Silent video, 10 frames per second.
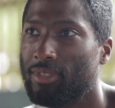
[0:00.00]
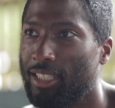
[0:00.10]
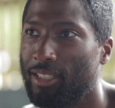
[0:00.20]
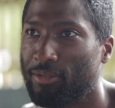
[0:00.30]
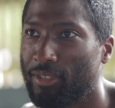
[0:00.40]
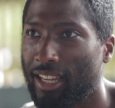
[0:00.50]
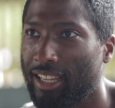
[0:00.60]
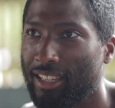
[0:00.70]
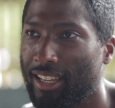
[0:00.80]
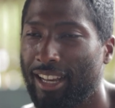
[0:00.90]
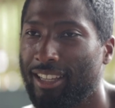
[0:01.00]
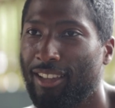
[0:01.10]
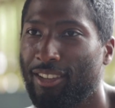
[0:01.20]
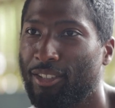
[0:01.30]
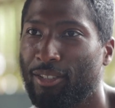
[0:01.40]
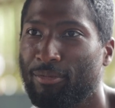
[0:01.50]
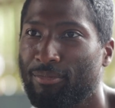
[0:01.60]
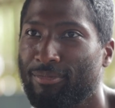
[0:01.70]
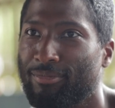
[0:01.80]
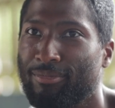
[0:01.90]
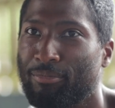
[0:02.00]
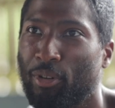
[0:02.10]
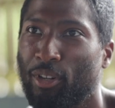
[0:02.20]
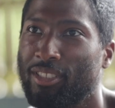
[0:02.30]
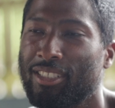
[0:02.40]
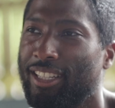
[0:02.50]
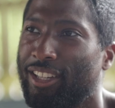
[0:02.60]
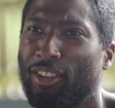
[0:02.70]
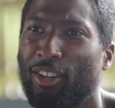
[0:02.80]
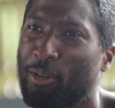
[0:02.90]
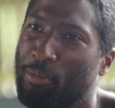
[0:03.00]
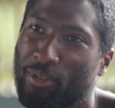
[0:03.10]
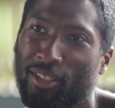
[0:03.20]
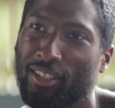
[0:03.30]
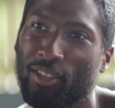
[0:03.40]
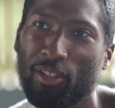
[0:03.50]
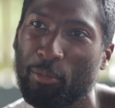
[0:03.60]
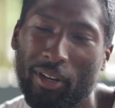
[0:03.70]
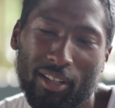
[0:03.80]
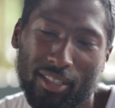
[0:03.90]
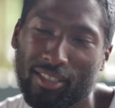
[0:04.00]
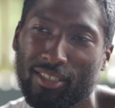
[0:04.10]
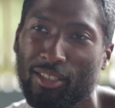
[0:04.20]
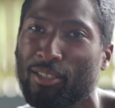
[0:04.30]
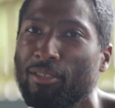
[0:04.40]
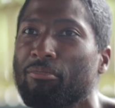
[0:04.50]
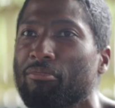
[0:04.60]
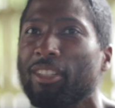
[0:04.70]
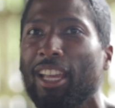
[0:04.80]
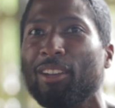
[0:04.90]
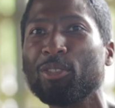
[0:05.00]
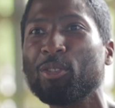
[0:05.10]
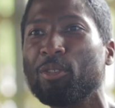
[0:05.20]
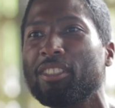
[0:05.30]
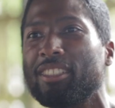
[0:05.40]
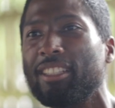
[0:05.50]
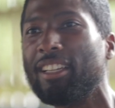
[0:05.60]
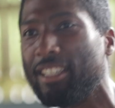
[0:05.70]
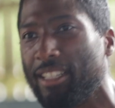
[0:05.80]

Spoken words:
live like any other person in Europe or North America. So, yeah, it was cool to see that.